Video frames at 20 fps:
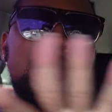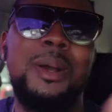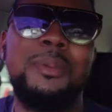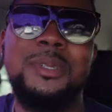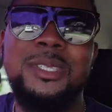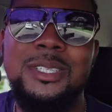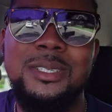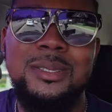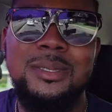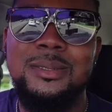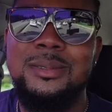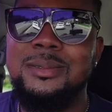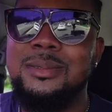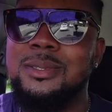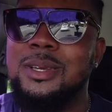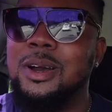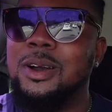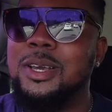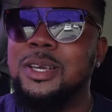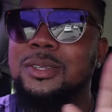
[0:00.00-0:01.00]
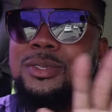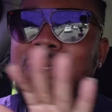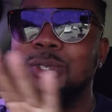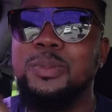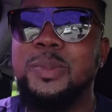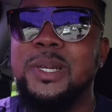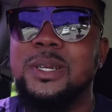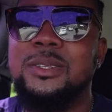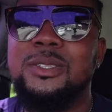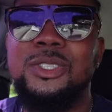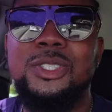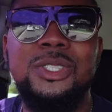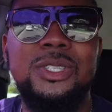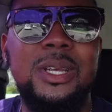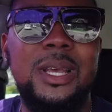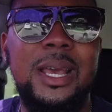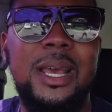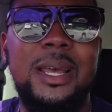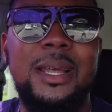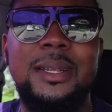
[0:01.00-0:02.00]
probably just talking too much
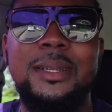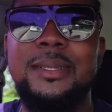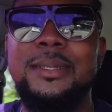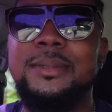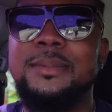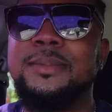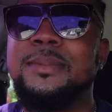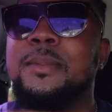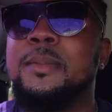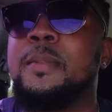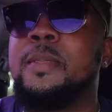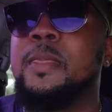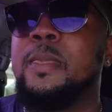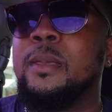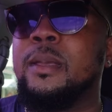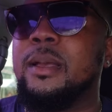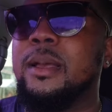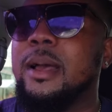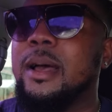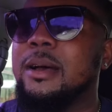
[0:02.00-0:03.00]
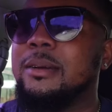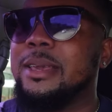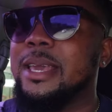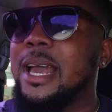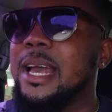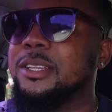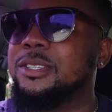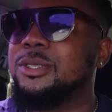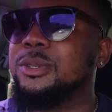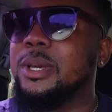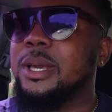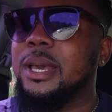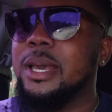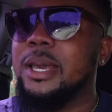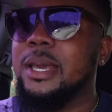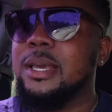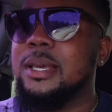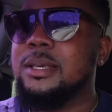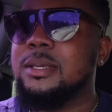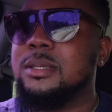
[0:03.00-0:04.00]
and I'll catch you
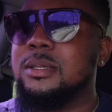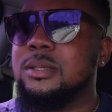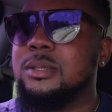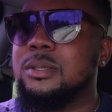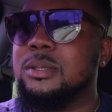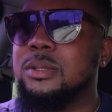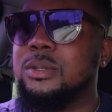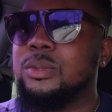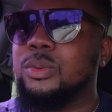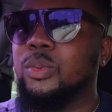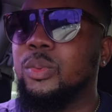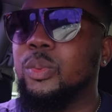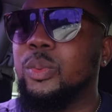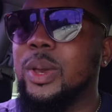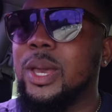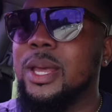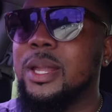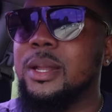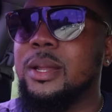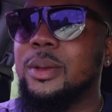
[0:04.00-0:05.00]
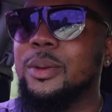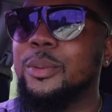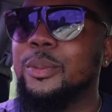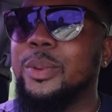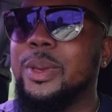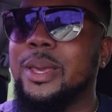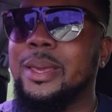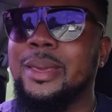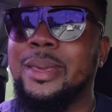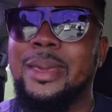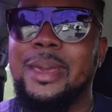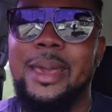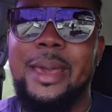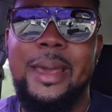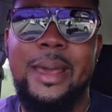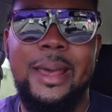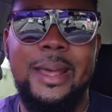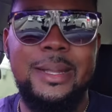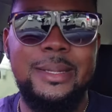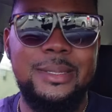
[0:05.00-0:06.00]
guys when we
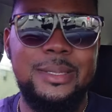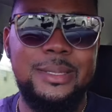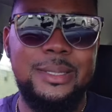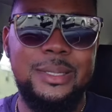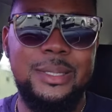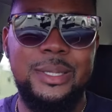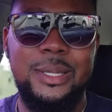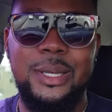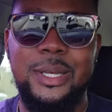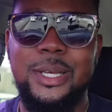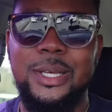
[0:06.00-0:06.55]
get